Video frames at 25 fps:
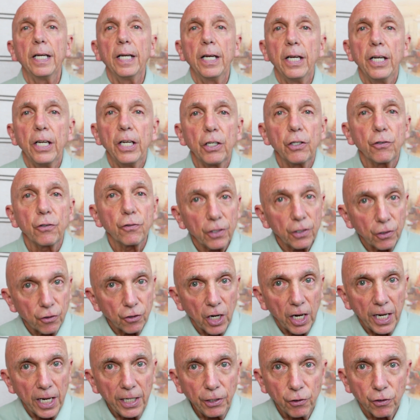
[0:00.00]
is to
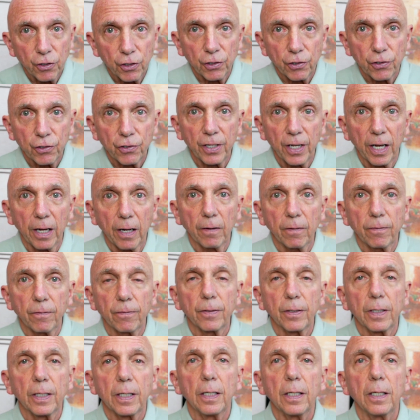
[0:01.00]
change yourself
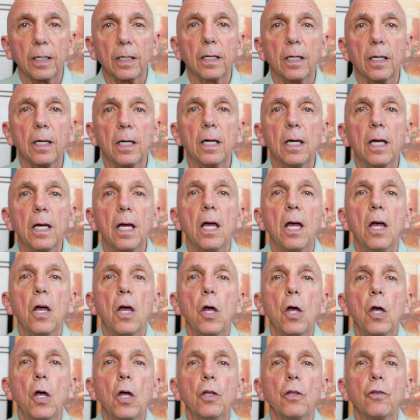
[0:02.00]

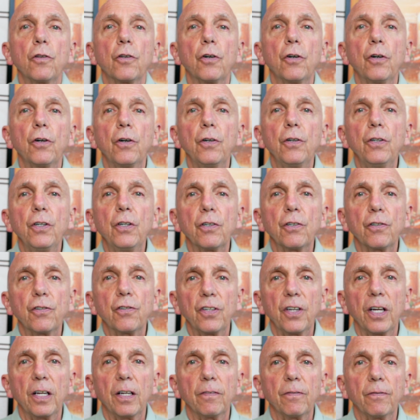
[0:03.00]
turn
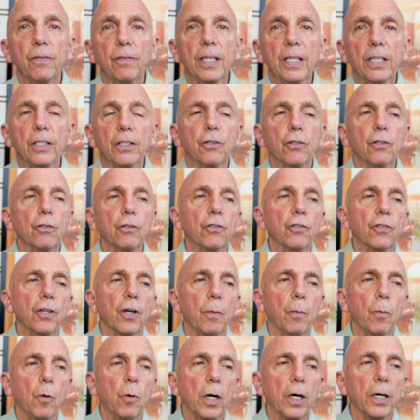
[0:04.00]
yourself into
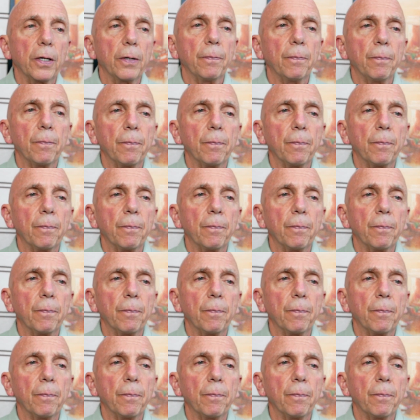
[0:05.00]
someone